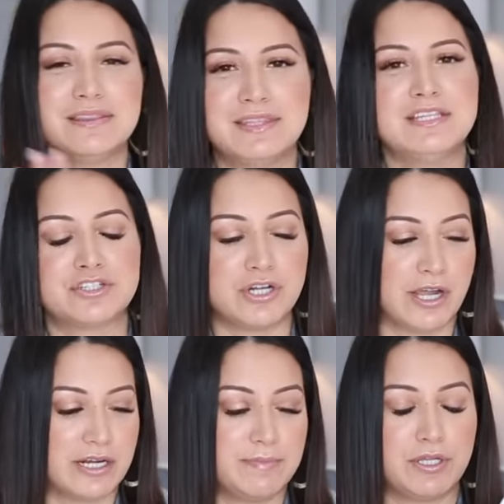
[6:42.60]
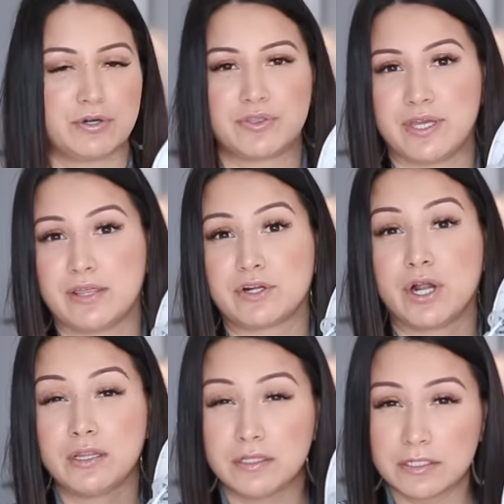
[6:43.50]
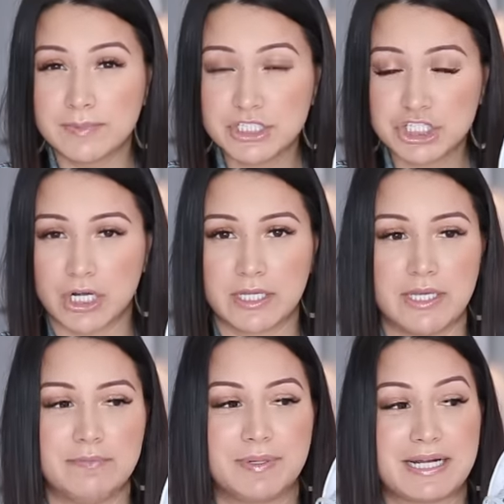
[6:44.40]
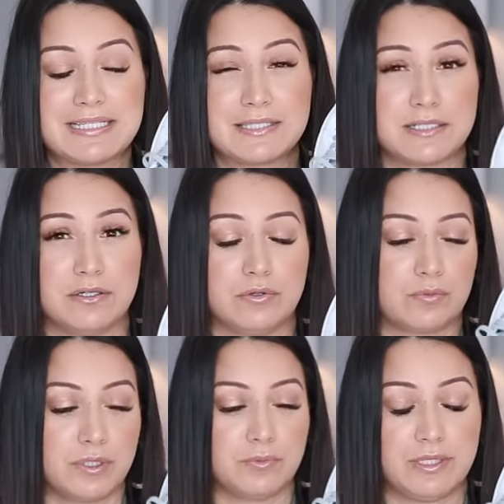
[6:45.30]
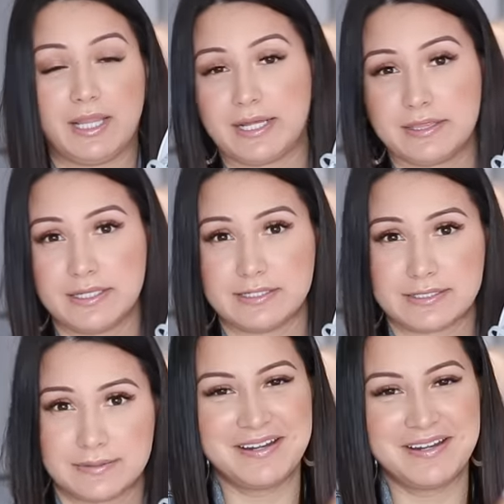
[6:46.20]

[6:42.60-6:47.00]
these are not going to be your thing. They're a little bit chunky, but I still really, really like these.